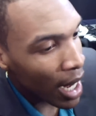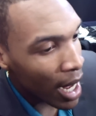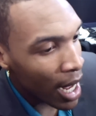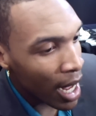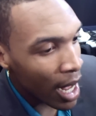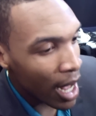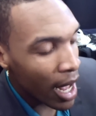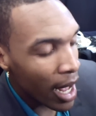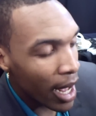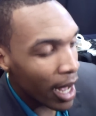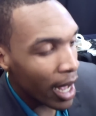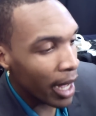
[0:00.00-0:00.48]

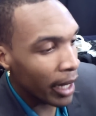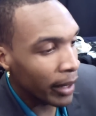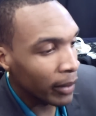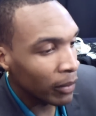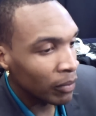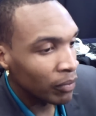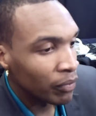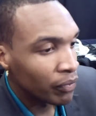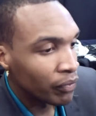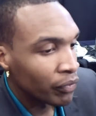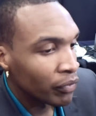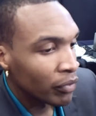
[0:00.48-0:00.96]

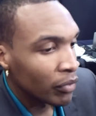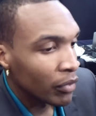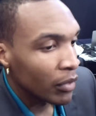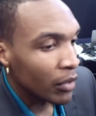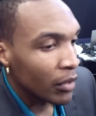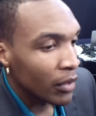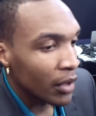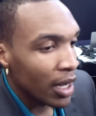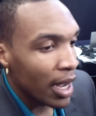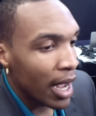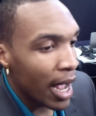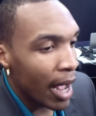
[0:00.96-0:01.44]

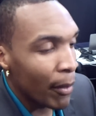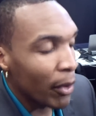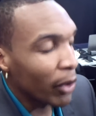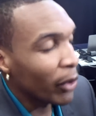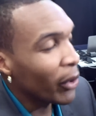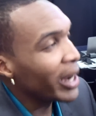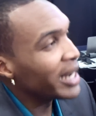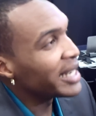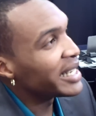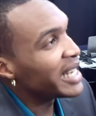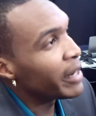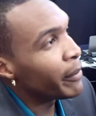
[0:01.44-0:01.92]
I'm
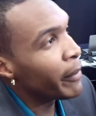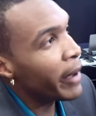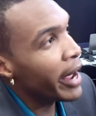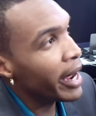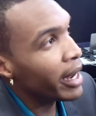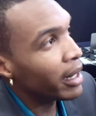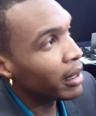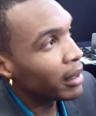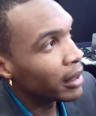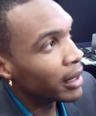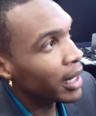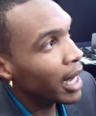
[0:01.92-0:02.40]
a great
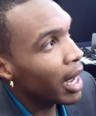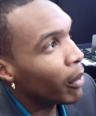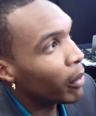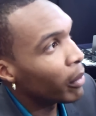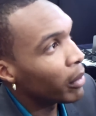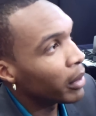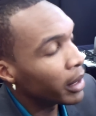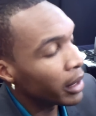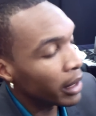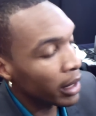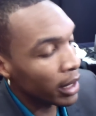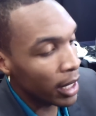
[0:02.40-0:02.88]
teammate.
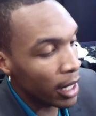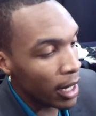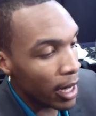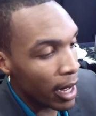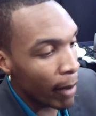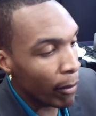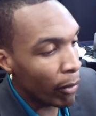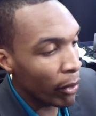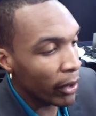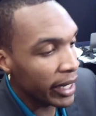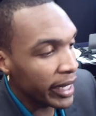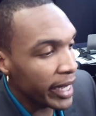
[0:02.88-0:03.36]

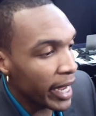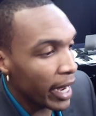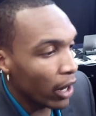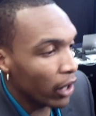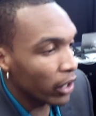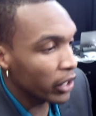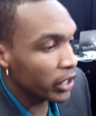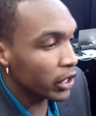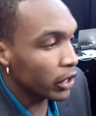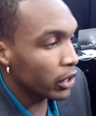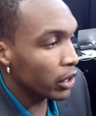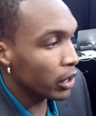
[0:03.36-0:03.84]
I bring
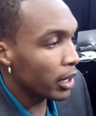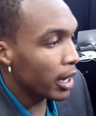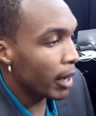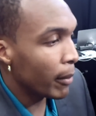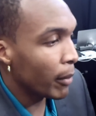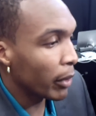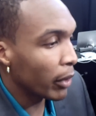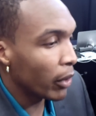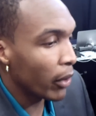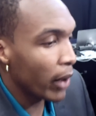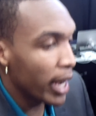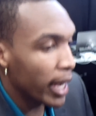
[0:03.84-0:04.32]
character.
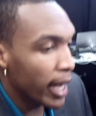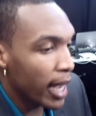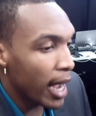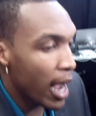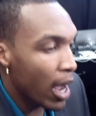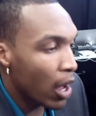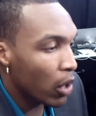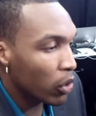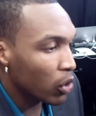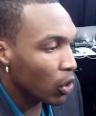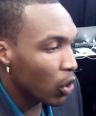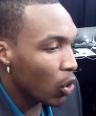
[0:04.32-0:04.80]
I'm a great
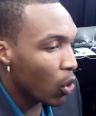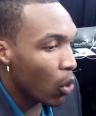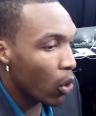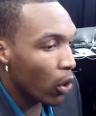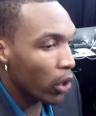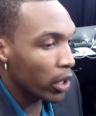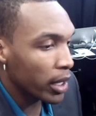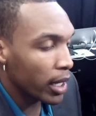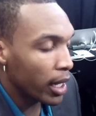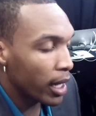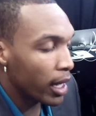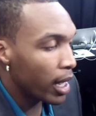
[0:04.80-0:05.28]
guy on the
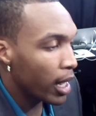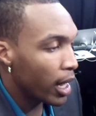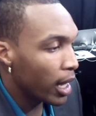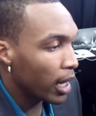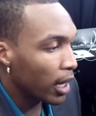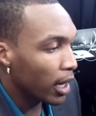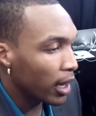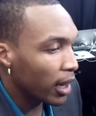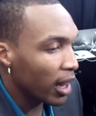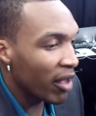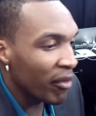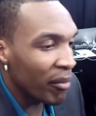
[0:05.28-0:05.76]
court.
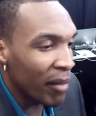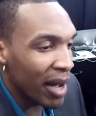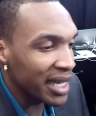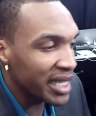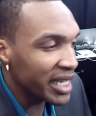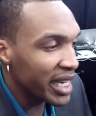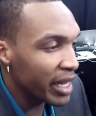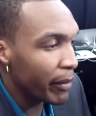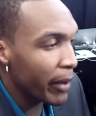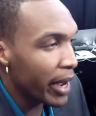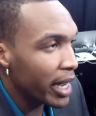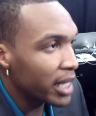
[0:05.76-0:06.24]
I love
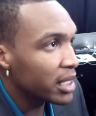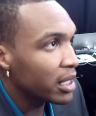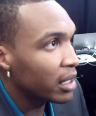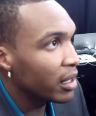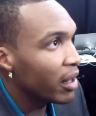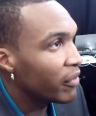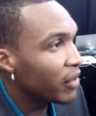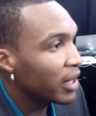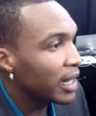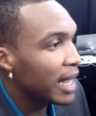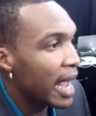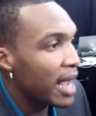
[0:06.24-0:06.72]
my teammates.
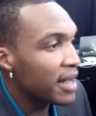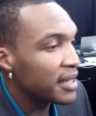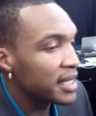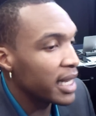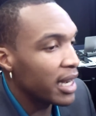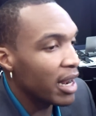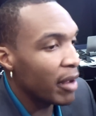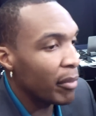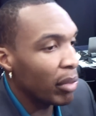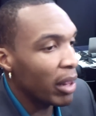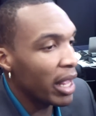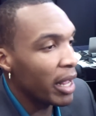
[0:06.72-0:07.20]
I love the
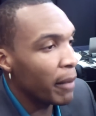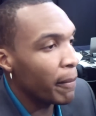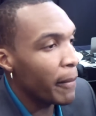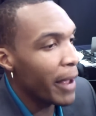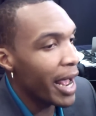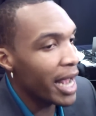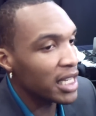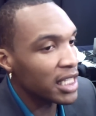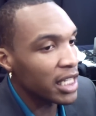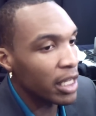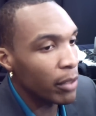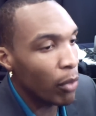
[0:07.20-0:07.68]
guys that I play
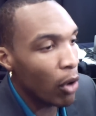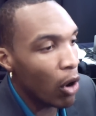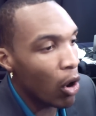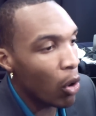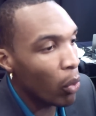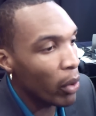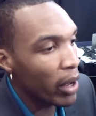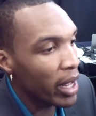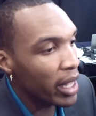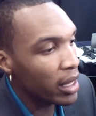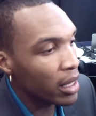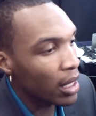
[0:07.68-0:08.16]

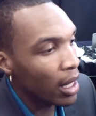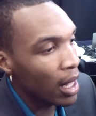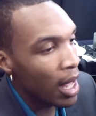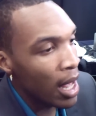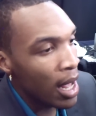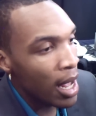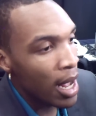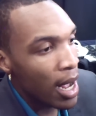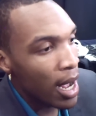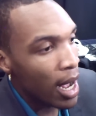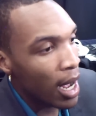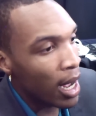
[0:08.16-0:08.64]
basketball with.
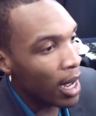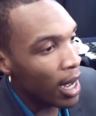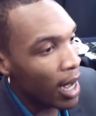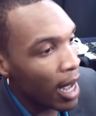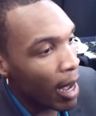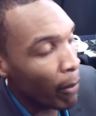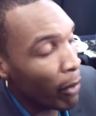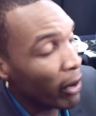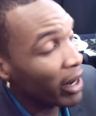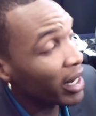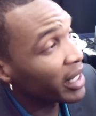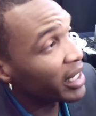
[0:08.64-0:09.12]

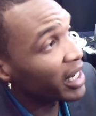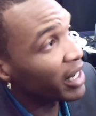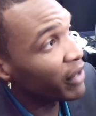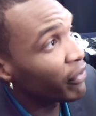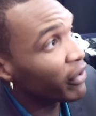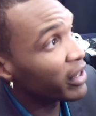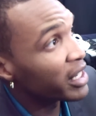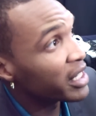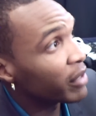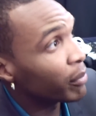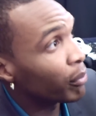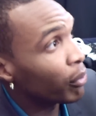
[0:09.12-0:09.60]
I bring a
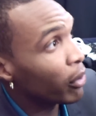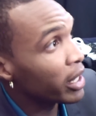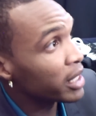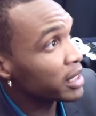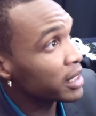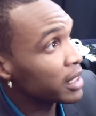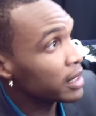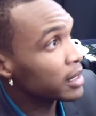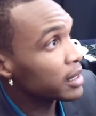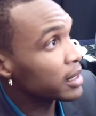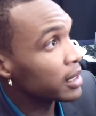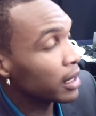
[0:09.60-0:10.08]
defensive
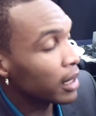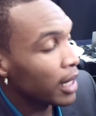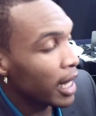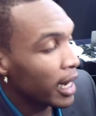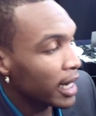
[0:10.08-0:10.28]
presence.